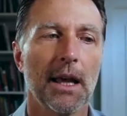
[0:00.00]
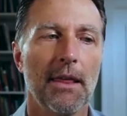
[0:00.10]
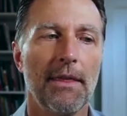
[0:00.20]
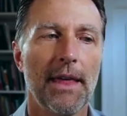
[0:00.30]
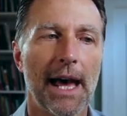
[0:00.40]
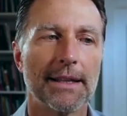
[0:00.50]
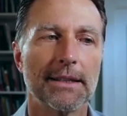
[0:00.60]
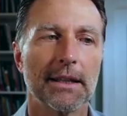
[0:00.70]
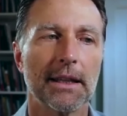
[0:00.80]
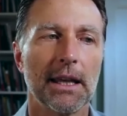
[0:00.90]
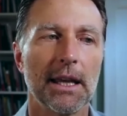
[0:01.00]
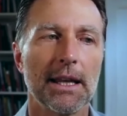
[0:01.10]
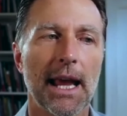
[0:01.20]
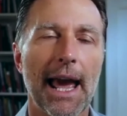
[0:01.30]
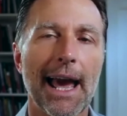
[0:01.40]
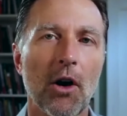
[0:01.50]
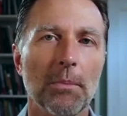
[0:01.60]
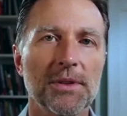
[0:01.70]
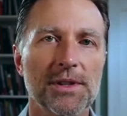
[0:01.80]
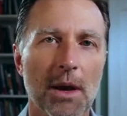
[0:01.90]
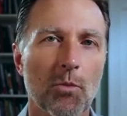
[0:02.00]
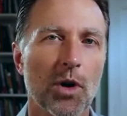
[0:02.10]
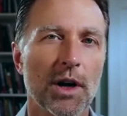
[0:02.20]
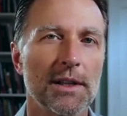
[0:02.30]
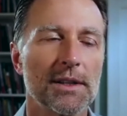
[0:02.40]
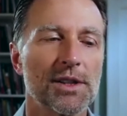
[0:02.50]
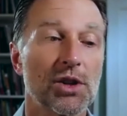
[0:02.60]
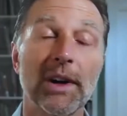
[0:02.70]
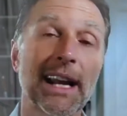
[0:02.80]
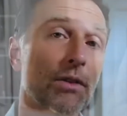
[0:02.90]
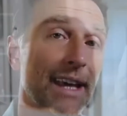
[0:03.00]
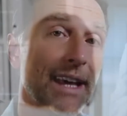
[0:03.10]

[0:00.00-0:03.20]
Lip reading: that can help someone screen out